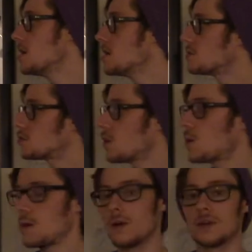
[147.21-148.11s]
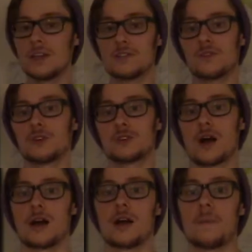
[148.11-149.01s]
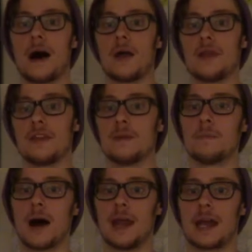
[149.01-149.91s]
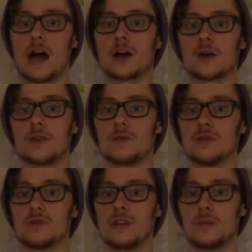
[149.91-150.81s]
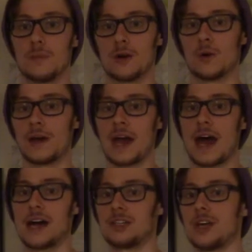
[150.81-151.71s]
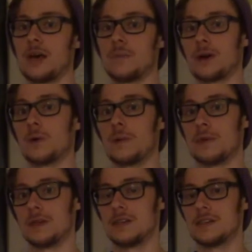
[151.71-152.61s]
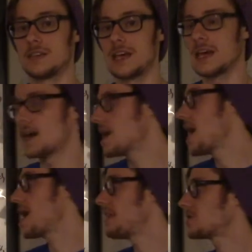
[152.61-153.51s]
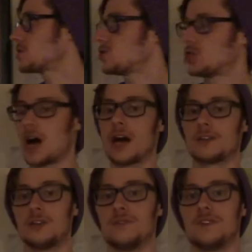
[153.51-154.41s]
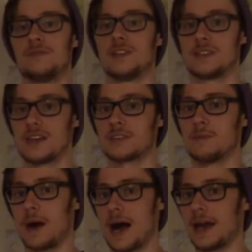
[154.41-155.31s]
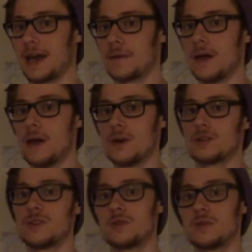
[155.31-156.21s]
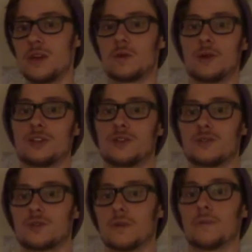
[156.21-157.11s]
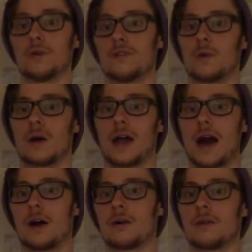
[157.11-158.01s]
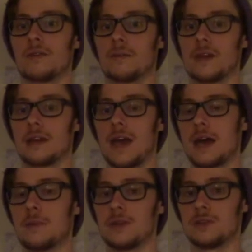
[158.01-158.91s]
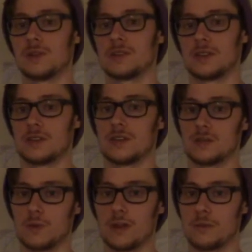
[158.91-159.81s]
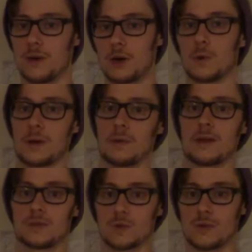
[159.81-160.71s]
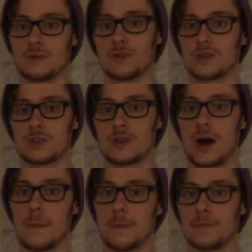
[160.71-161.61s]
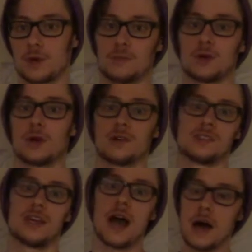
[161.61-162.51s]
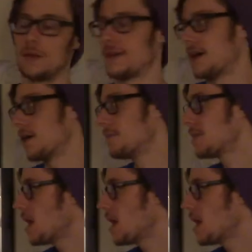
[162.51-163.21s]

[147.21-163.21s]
So let's first talk about the mining algorithm used in Bitcoin Cash and Bitcoin BTC, and that's SHA-256 mining. So this was the original sort of proof of work algorithm that came into existence with Bitcoin being sort of the first uh, cryptocurrency out there.